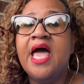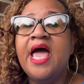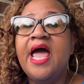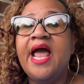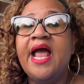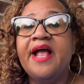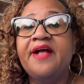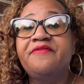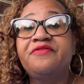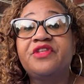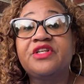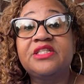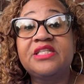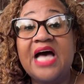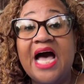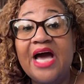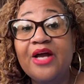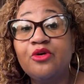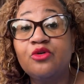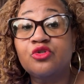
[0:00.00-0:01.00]
and the
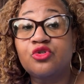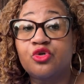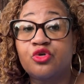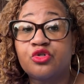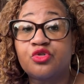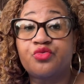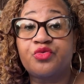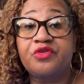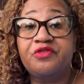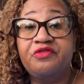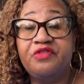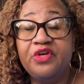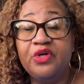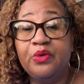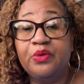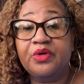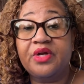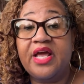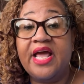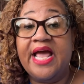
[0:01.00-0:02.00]
title search
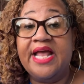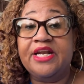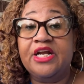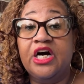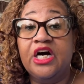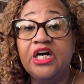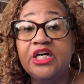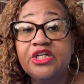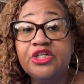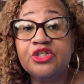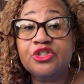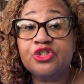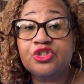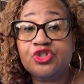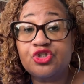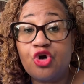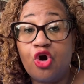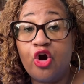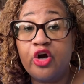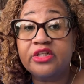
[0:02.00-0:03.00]
revealed an
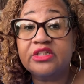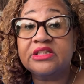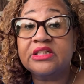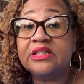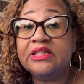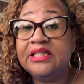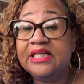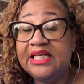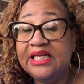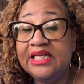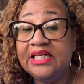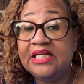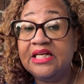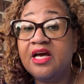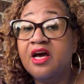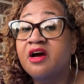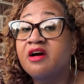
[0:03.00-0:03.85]
undischarged lien